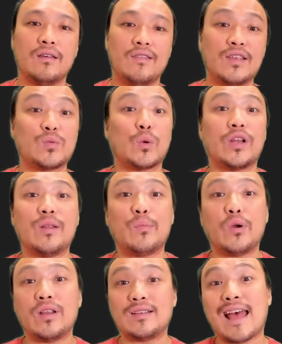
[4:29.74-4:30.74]
This word
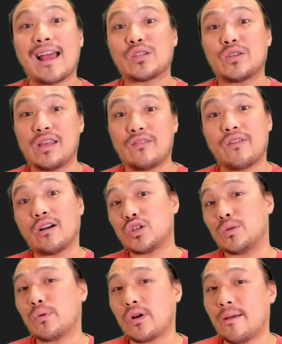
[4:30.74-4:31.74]
input is actually a
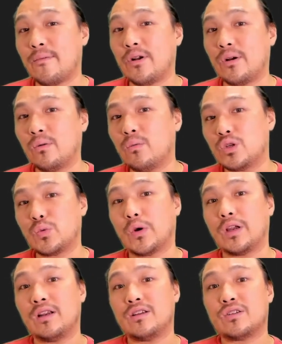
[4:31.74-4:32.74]
function parameter, which we're
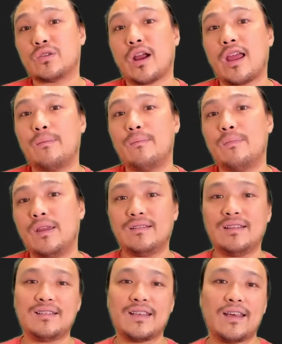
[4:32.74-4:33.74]
going to describe in
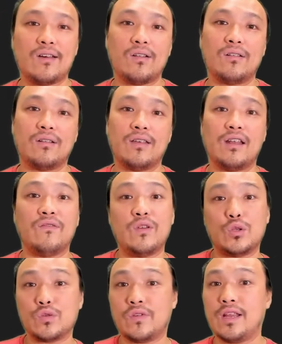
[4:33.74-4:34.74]
detail in a
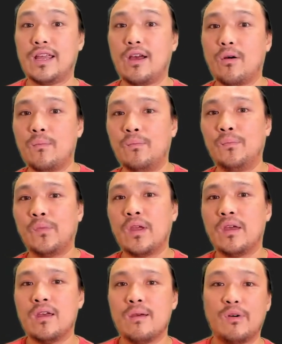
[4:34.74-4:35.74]
future video.
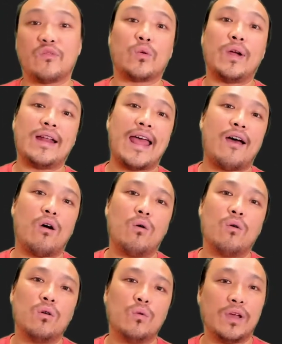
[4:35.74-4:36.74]
But for right
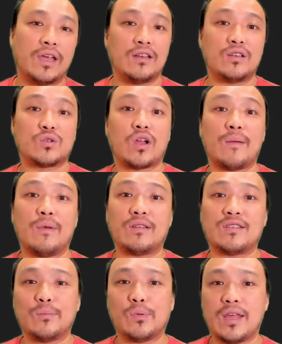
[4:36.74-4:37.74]
now, we can describe it
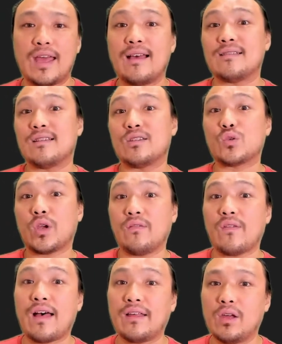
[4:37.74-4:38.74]
simply as a string
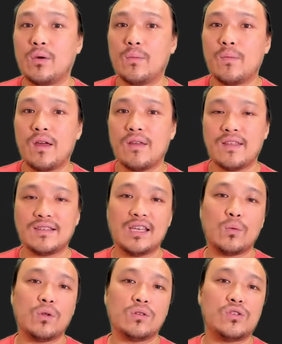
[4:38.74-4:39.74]
value that's
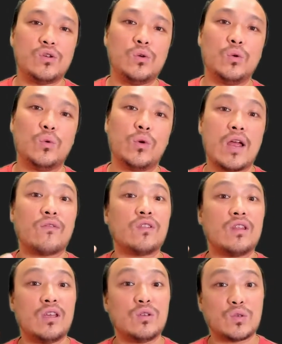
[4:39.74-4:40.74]
equal to whatever
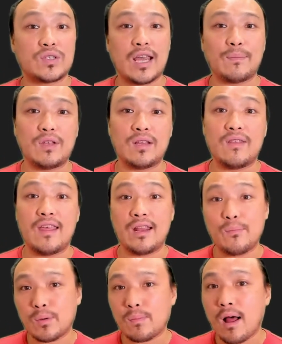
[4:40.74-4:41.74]
the user typed in the
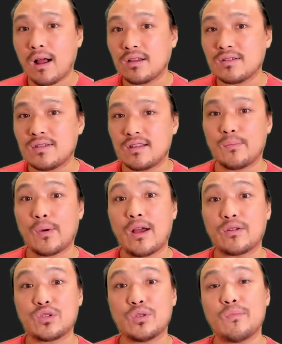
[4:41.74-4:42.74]
input box in the
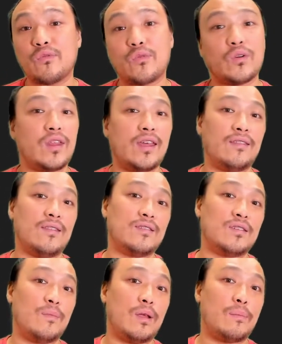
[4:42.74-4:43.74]
browser before they hit the
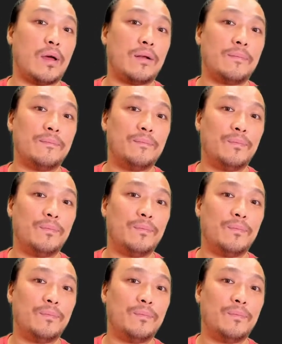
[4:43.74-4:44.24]
submit button.